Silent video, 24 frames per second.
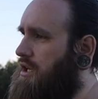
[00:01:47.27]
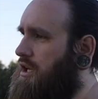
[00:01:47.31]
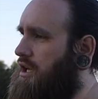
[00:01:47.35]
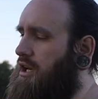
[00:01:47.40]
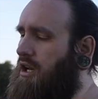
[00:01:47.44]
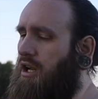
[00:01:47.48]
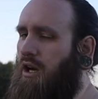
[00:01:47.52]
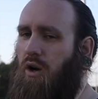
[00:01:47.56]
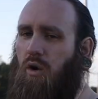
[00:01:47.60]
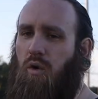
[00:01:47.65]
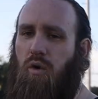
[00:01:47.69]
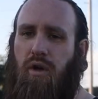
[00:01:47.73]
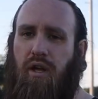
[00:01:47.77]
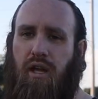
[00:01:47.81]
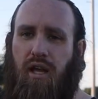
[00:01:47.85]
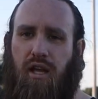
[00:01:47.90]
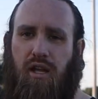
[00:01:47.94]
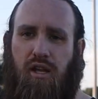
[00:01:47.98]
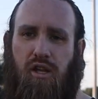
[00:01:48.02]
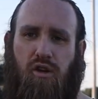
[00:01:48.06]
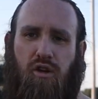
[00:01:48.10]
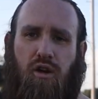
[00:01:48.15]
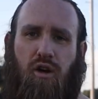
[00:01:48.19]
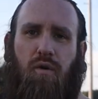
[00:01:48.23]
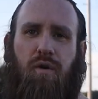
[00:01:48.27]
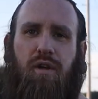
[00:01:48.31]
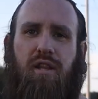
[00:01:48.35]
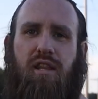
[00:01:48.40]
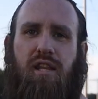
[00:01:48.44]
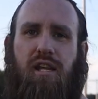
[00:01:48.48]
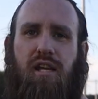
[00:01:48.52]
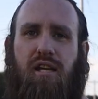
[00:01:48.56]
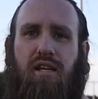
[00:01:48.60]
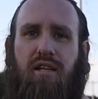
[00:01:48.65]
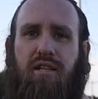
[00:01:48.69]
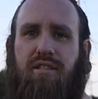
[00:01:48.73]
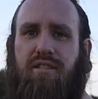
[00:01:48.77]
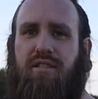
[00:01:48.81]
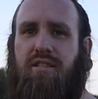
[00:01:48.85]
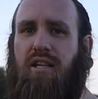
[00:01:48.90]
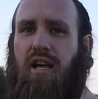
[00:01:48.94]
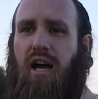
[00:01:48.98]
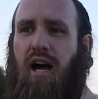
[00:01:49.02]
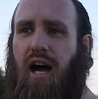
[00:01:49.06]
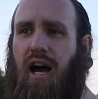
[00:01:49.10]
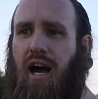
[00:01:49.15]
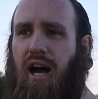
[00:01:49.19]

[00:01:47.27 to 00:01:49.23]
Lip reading: in these,